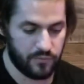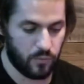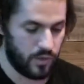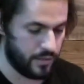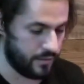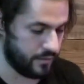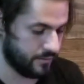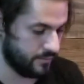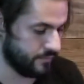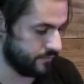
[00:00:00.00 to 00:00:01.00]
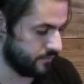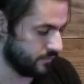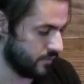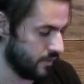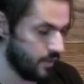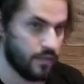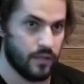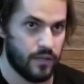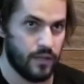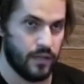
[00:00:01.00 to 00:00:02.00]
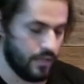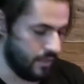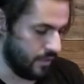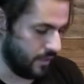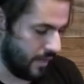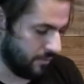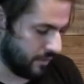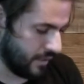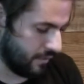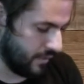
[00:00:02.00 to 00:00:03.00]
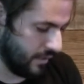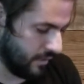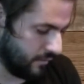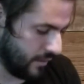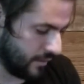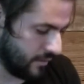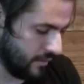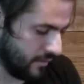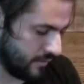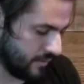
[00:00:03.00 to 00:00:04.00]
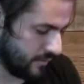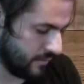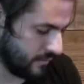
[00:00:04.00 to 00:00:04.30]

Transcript: water. And I will kind of hit it like this